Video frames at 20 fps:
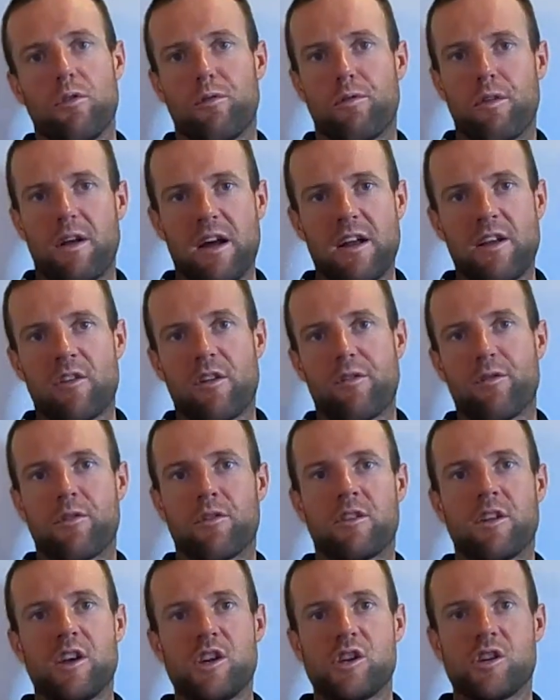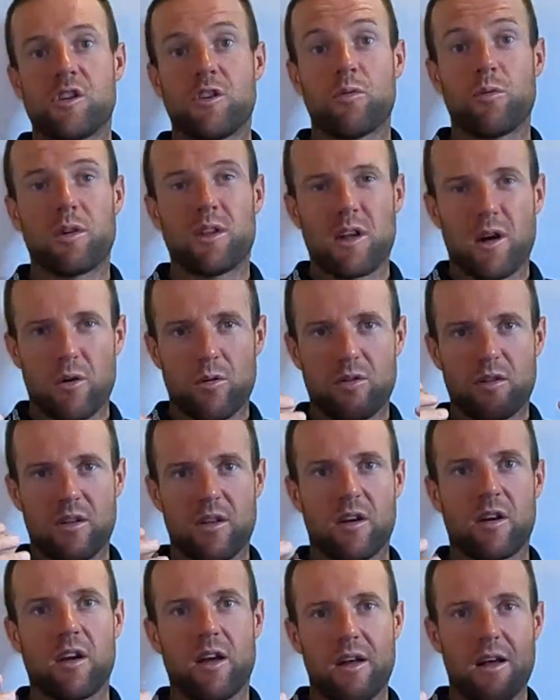fly in rough conditions without
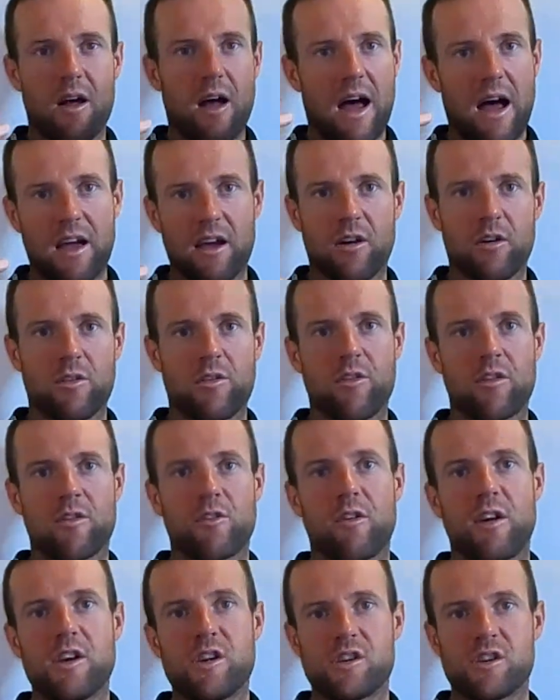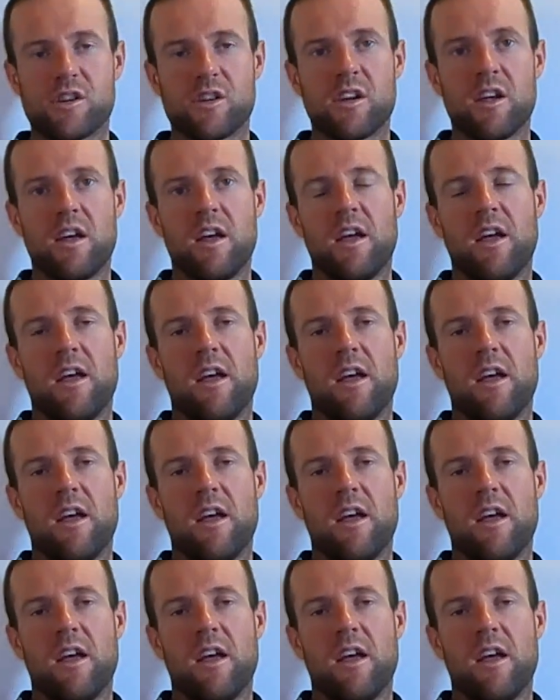the high concentration,